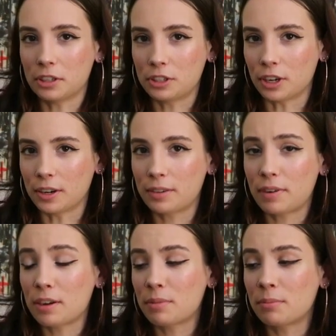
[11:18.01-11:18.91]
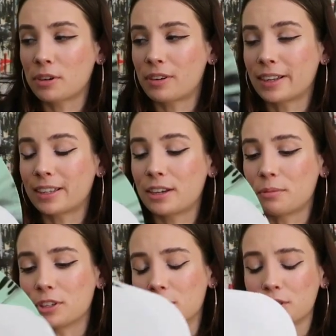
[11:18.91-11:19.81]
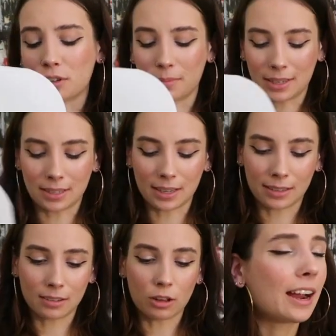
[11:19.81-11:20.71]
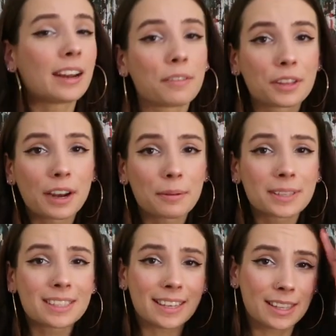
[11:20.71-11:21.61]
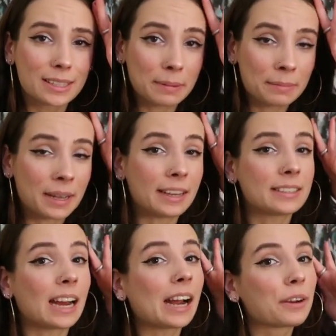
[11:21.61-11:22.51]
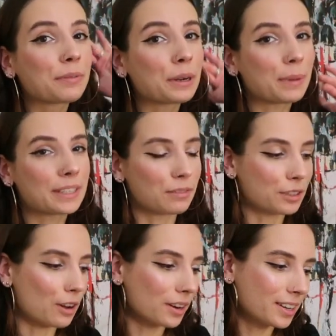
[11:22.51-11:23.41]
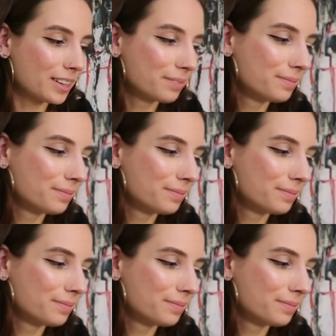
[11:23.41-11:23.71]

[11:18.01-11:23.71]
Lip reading: in the Dark, if I remember correctly, which is so amazing. I never thought I would say this, but I'm getting tired of hearing myself talk.